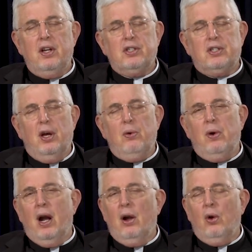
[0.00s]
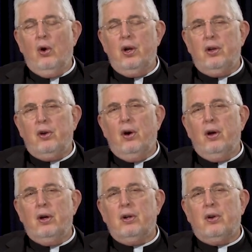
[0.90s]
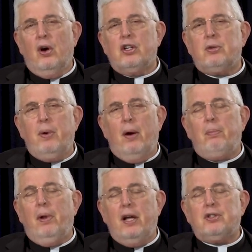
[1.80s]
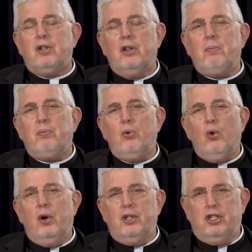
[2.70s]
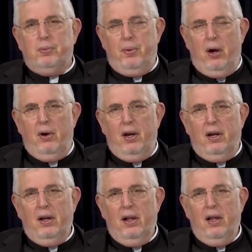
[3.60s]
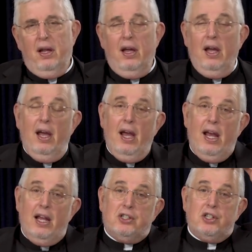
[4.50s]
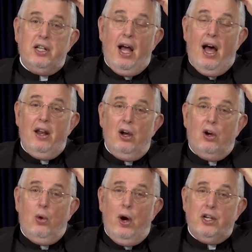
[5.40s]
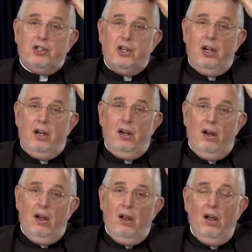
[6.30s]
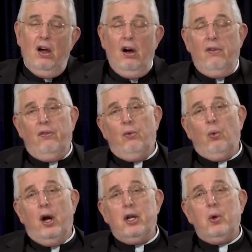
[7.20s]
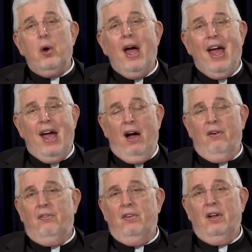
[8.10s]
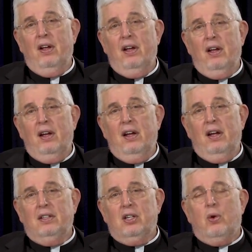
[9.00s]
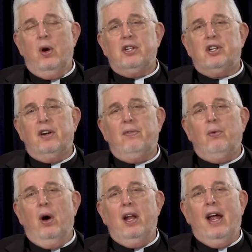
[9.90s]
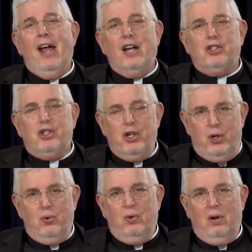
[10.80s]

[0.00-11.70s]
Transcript: So when our Lord ta- talks about blessed are the poor in spirit, it's not a question of what you have, it's a question of what has you.